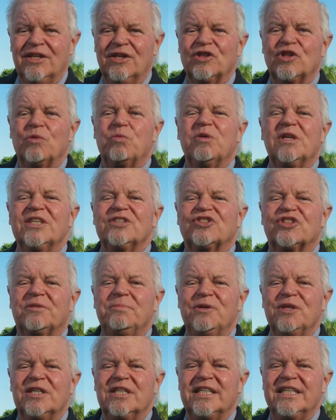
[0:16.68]
The Woodlands
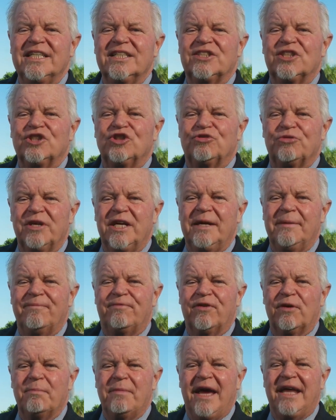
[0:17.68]
community is a dream
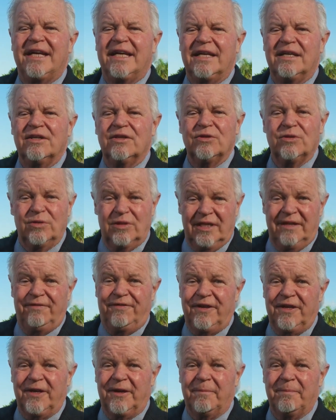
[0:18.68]
for many who
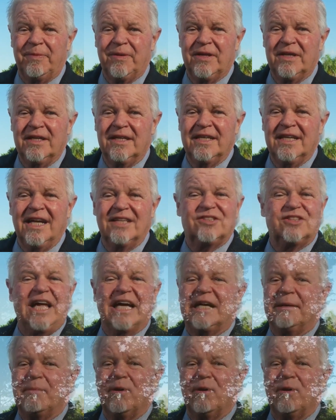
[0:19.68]
live here. It's like a